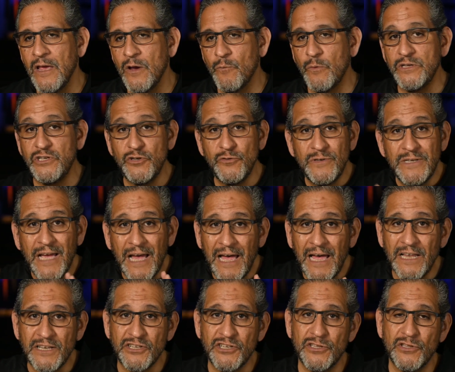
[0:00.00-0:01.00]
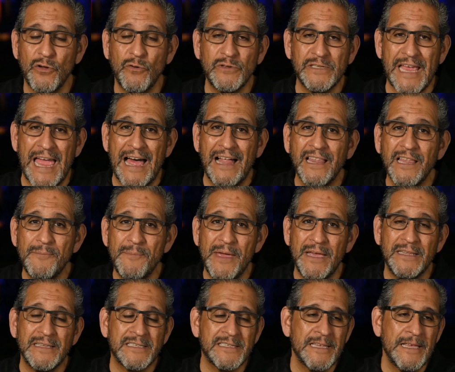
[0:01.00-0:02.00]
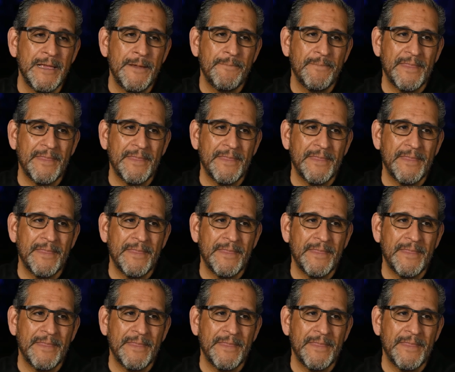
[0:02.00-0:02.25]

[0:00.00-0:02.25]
what you touch, those elements